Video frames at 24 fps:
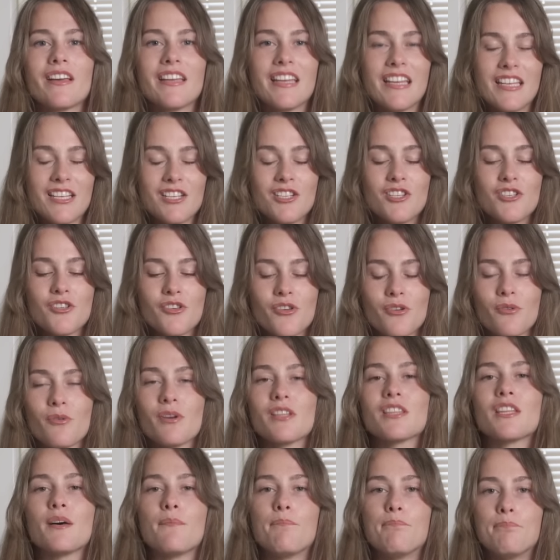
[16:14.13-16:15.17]
into
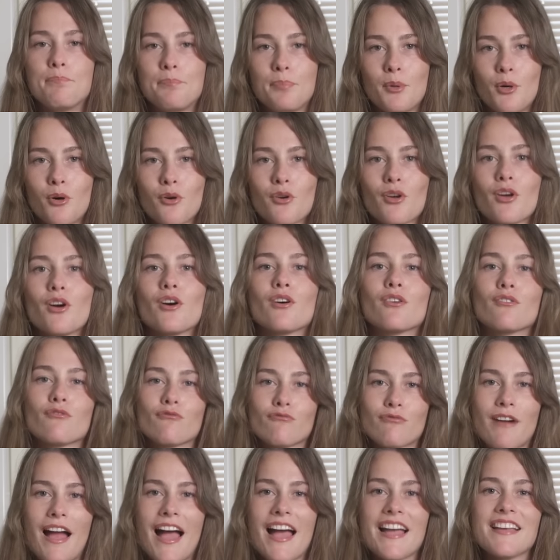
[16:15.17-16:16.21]
the bulk
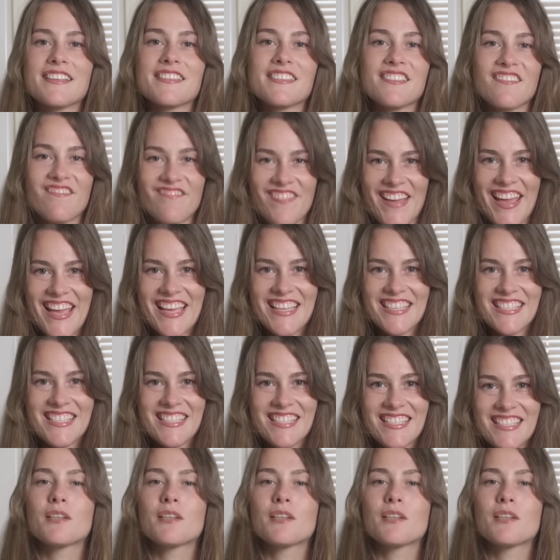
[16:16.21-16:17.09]
rise phase.